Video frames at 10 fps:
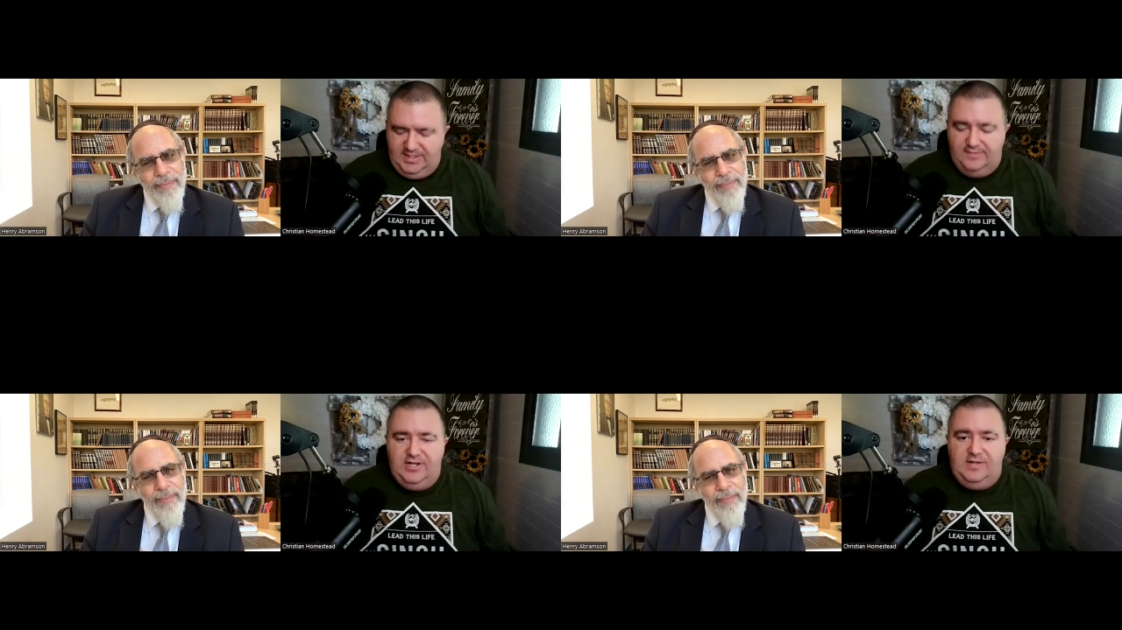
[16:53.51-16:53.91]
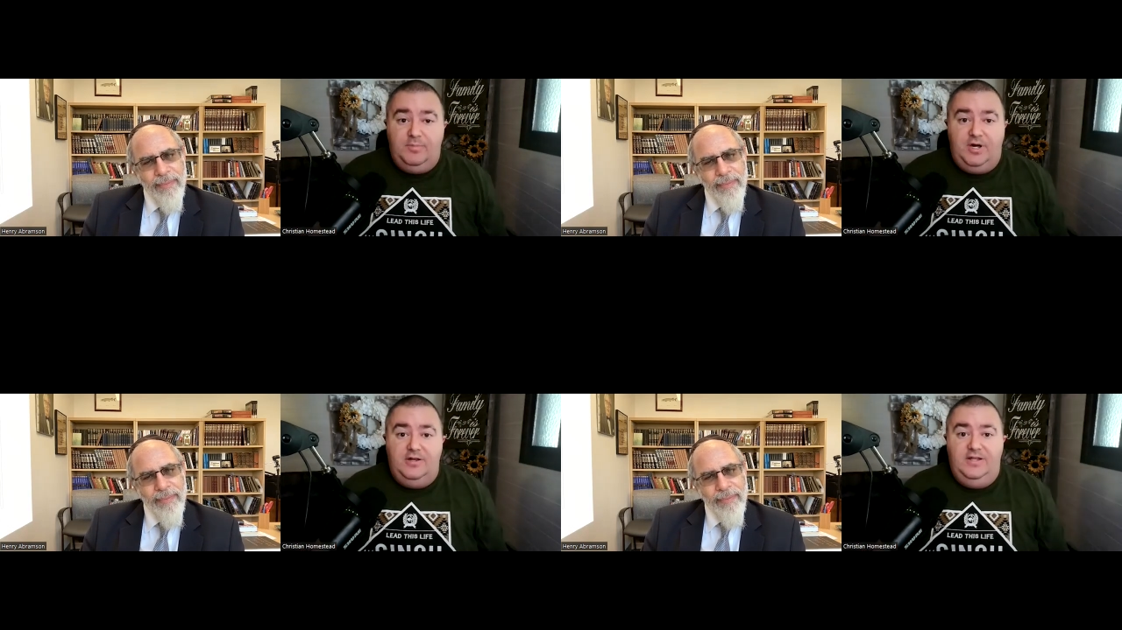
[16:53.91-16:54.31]
Speaker 1: governing
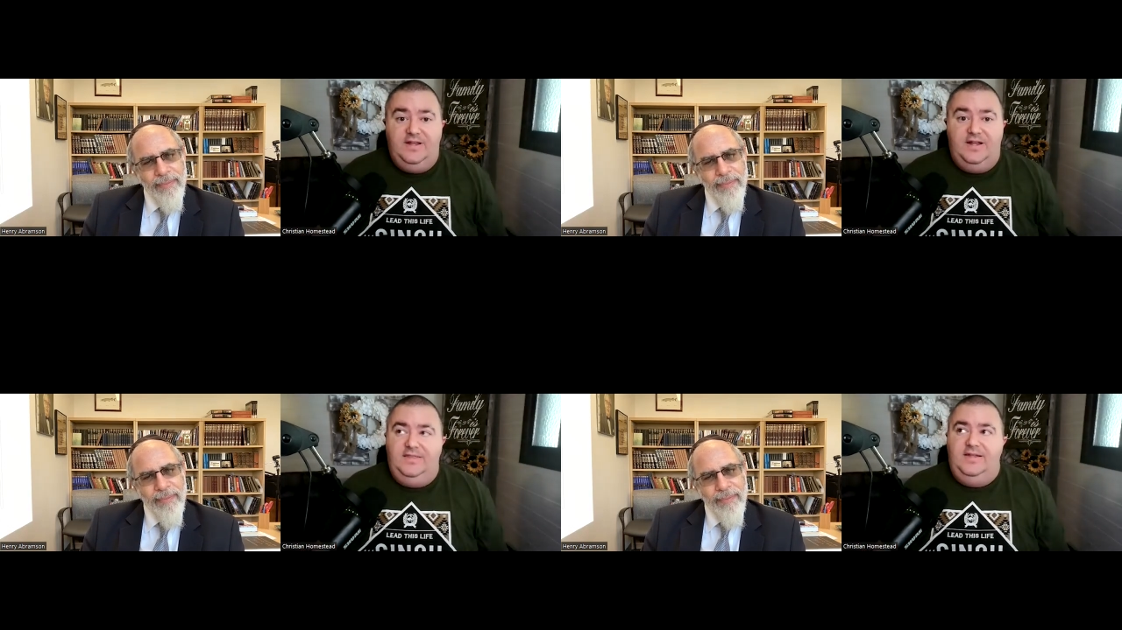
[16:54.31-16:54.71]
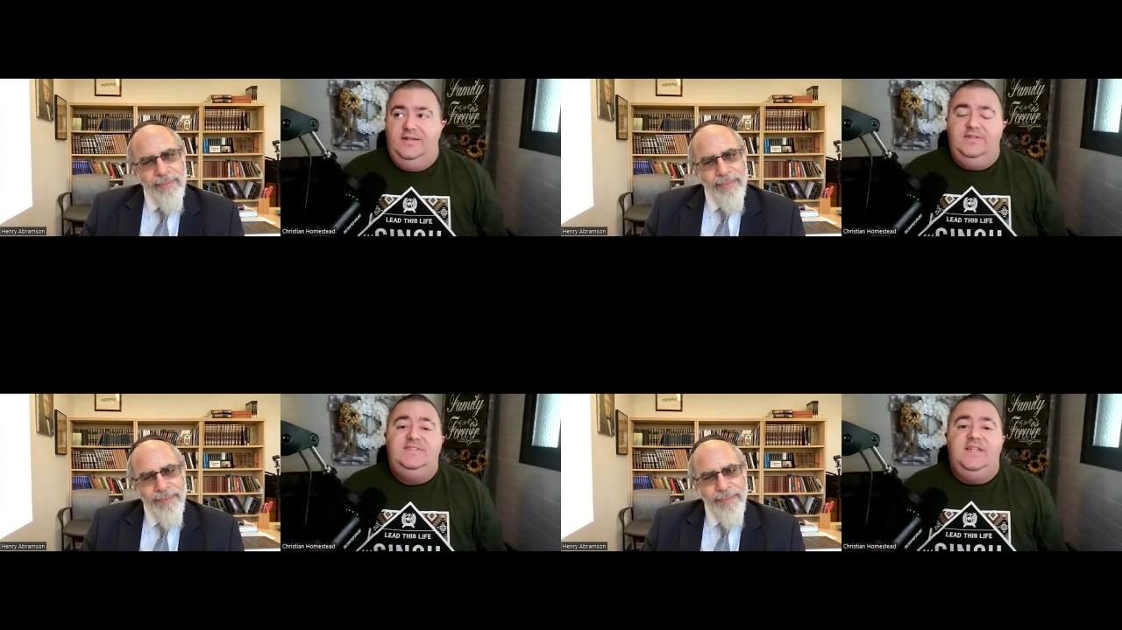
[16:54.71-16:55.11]
body that I, that
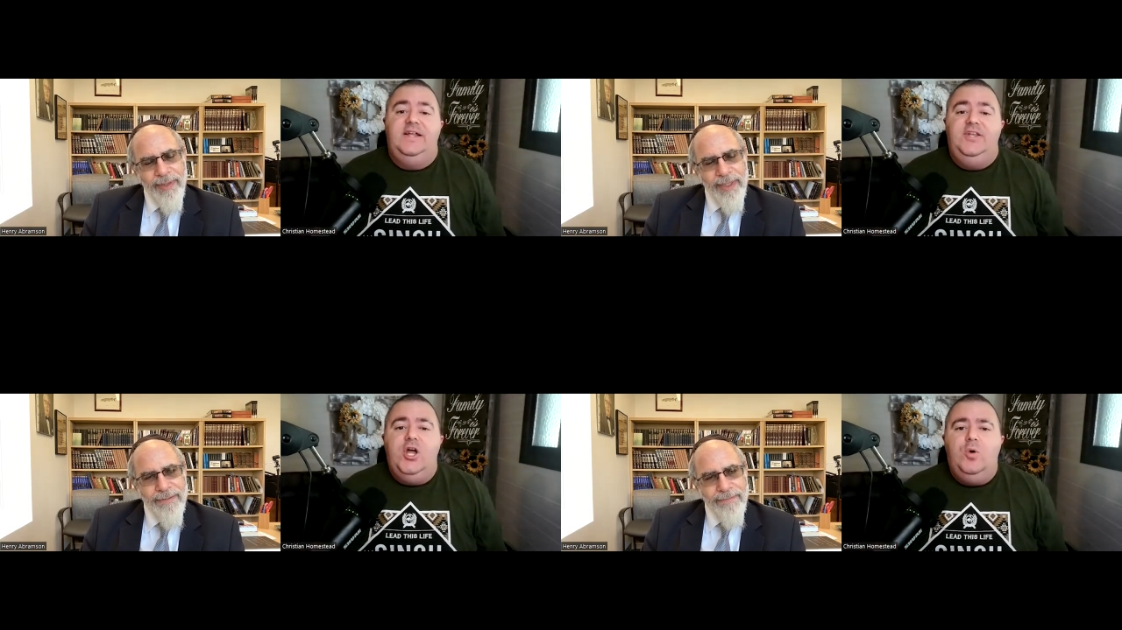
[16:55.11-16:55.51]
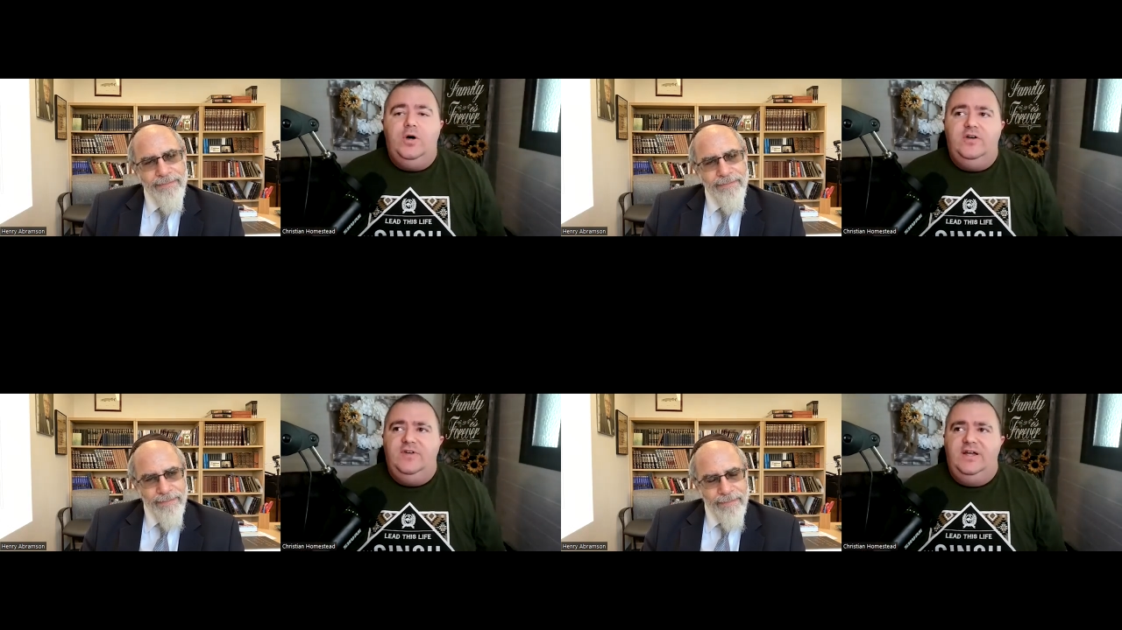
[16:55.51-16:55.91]
at least that I know of.